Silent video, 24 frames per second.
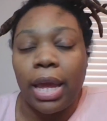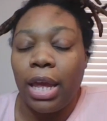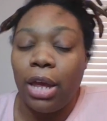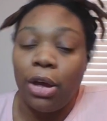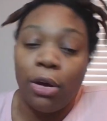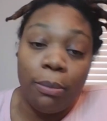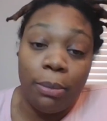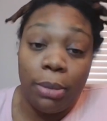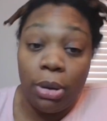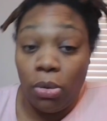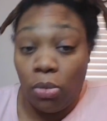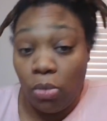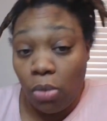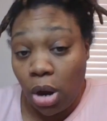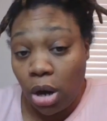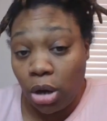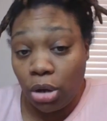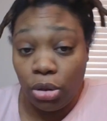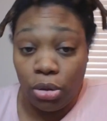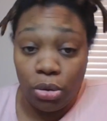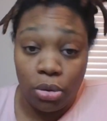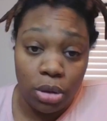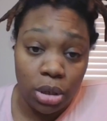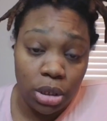help me walk
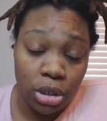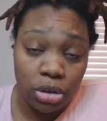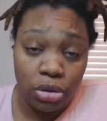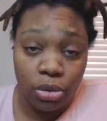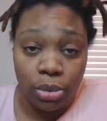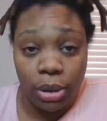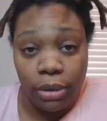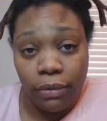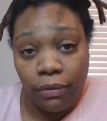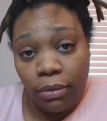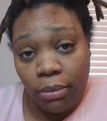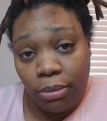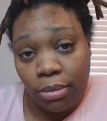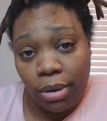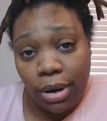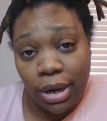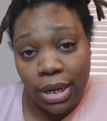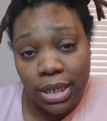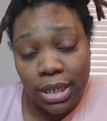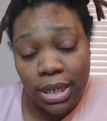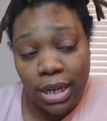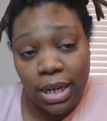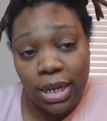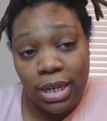through this grieving
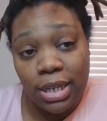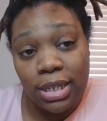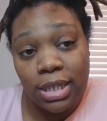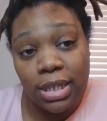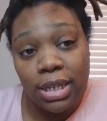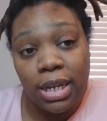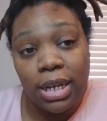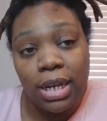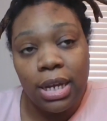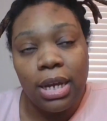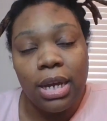process.